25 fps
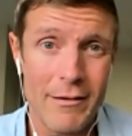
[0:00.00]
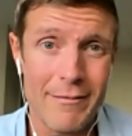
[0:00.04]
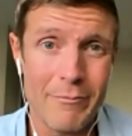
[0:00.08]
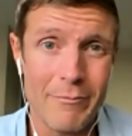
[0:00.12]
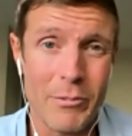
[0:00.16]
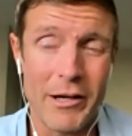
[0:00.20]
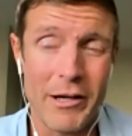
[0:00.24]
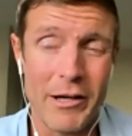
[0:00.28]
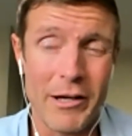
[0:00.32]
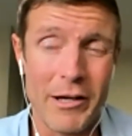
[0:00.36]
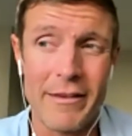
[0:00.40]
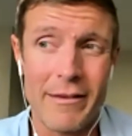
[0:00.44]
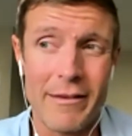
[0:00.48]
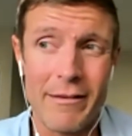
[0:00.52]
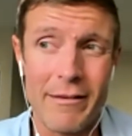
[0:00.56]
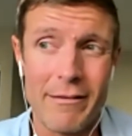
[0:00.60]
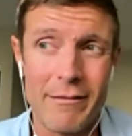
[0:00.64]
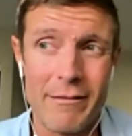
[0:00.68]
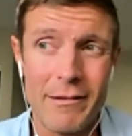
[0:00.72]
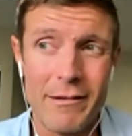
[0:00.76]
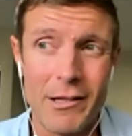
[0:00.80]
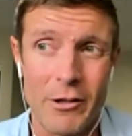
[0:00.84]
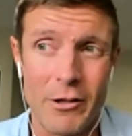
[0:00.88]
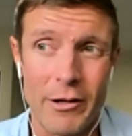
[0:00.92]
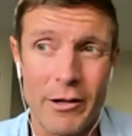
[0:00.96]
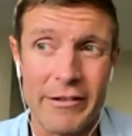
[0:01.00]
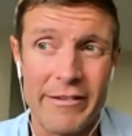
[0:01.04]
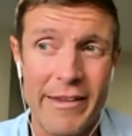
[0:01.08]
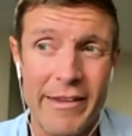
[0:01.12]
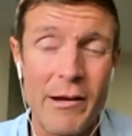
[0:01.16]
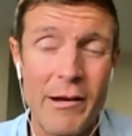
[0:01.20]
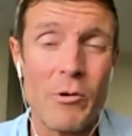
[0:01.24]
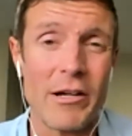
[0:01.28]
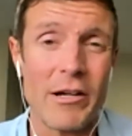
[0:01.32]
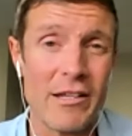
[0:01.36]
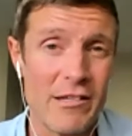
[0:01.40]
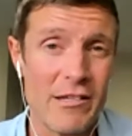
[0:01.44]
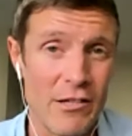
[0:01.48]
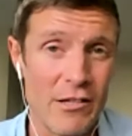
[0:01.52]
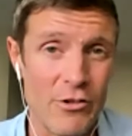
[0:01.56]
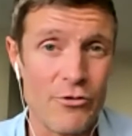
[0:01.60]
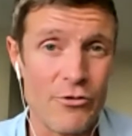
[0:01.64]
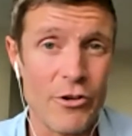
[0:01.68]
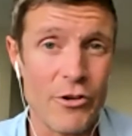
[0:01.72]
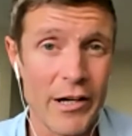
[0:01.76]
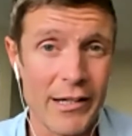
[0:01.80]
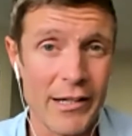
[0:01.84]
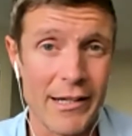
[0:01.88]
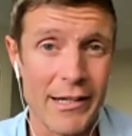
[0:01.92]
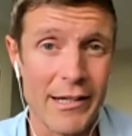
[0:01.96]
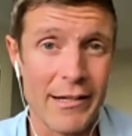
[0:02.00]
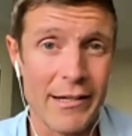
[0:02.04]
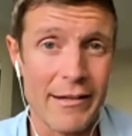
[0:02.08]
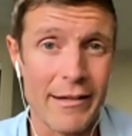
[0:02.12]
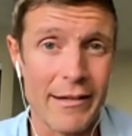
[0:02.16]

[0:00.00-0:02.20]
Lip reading: but as they would continue drinking,